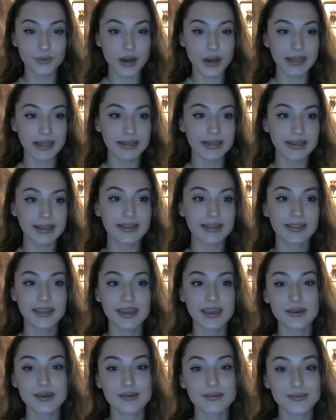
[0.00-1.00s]
Riley.
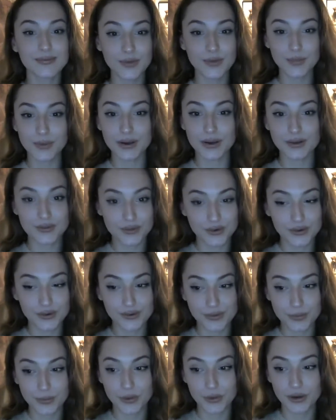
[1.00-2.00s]
Thank you so much for
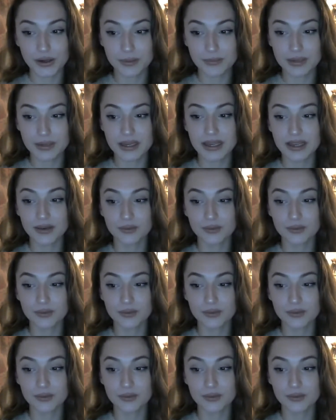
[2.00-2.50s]
supporting me.